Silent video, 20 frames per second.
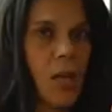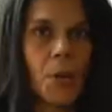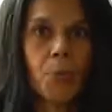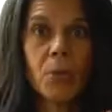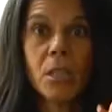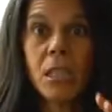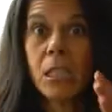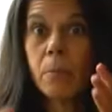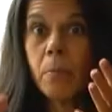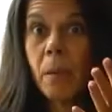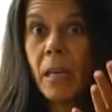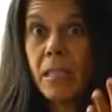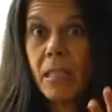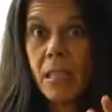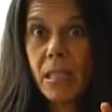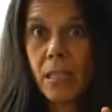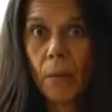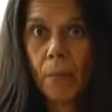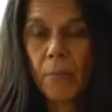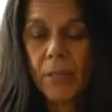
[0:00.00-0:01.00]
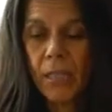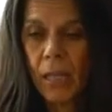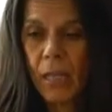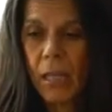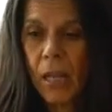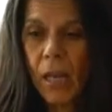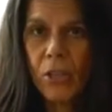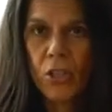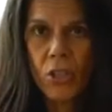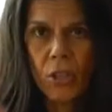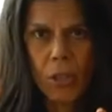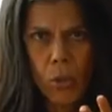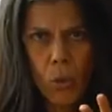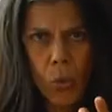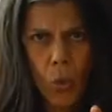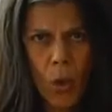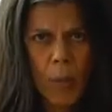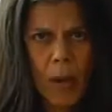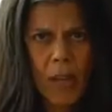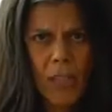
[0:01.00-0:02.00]
I would speak to somebody at lunch and
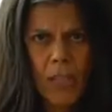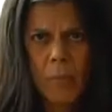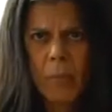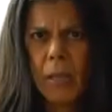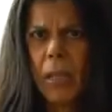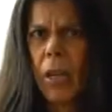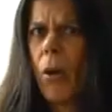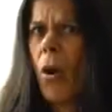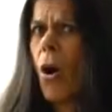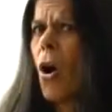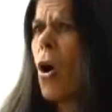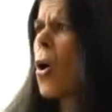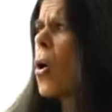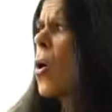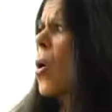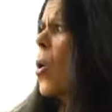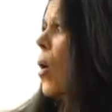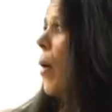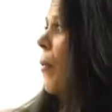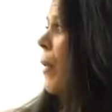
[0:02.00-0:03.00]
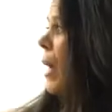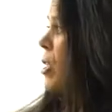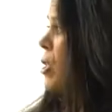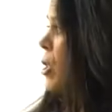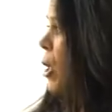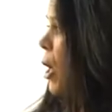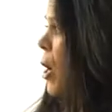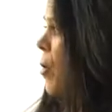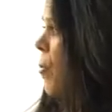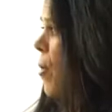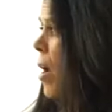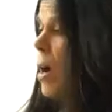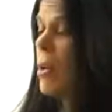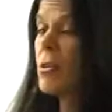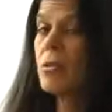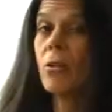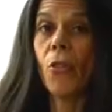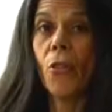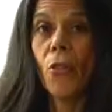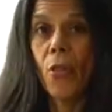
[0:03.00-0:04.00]
talk about something and go, oh, and I'd turn
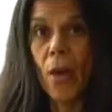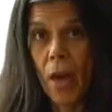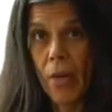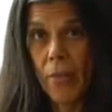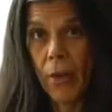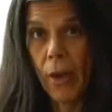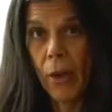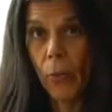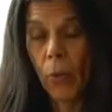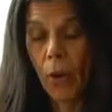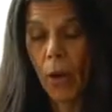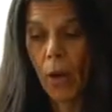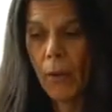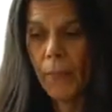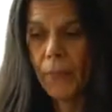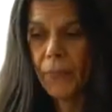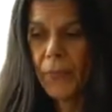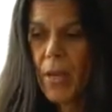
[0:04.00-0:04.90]
around and there they were.